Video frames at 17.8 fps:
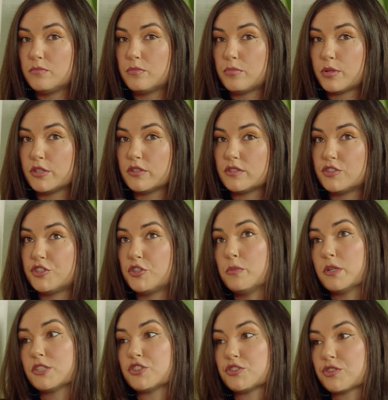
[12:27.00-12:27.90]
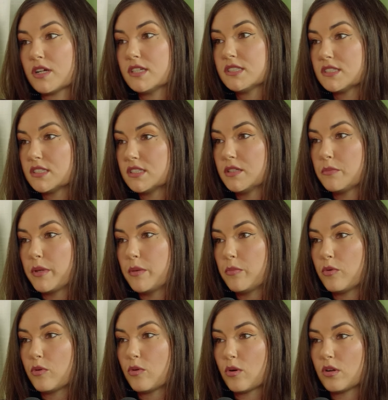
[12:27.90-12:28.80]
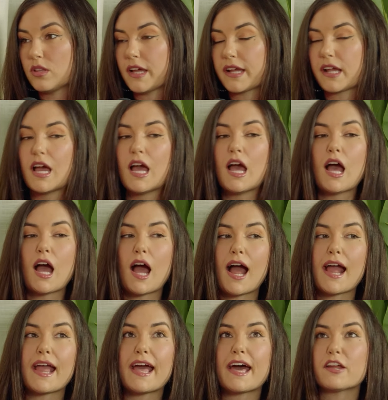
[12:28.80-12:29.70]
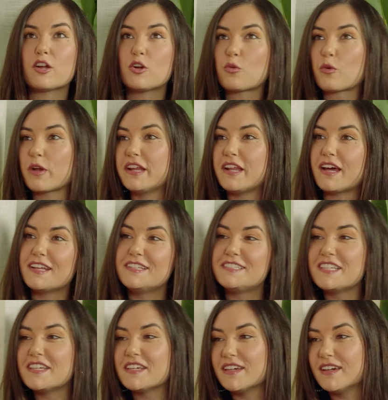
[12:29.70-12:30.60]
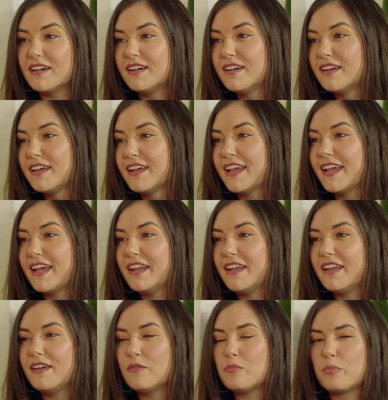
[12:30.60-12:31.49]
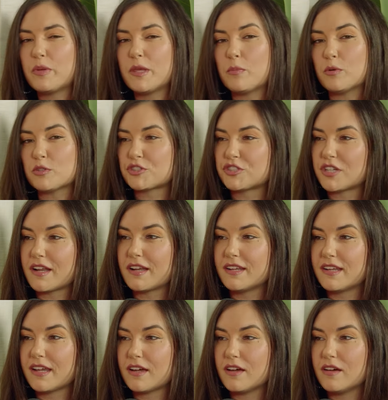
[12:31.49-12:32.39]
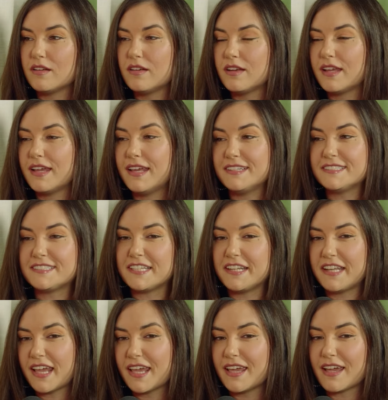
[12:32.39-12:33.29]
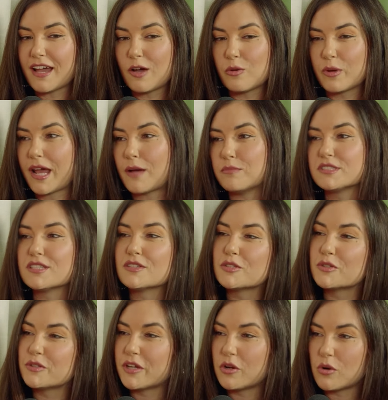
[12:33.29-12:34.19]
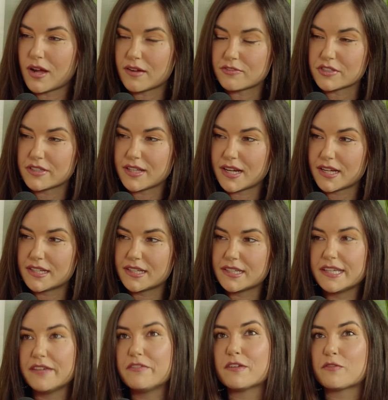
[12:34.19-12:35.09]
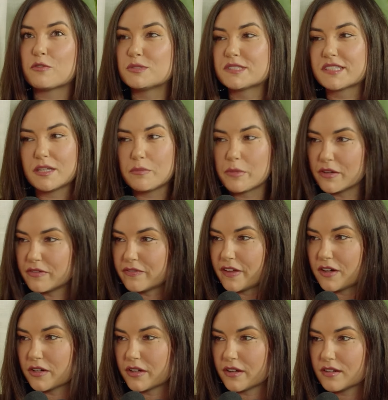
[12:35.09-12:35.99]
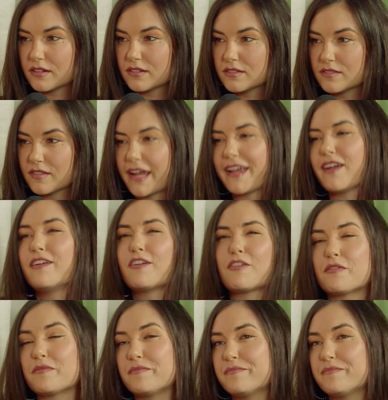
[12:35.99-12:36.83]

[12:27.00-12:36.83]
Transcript: put too much trust into people or like I had a great idea and people shot it down and today I would absolutely go after that idea even if it was going to be a failure. Yeah. Like or